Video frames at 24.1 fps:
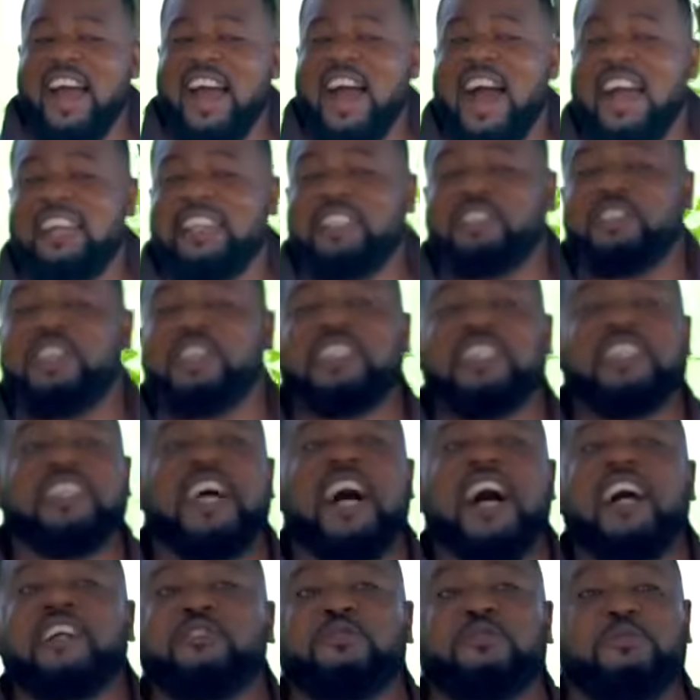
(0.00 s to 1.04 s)
I threatened
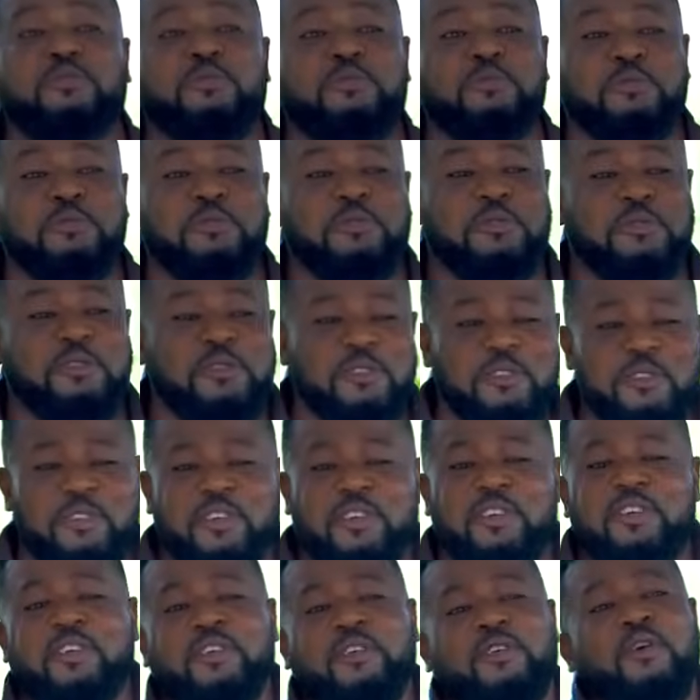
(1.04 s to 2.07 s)
her to
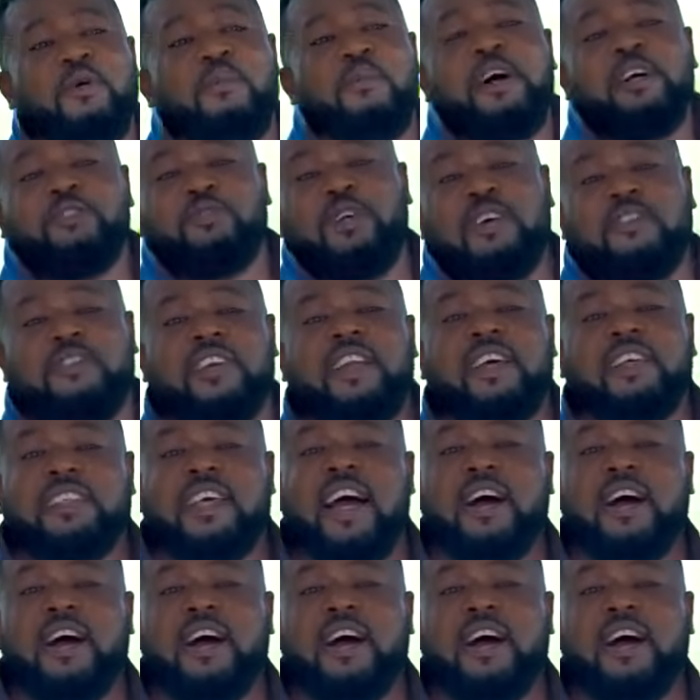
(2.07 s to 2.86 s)
go back to her father's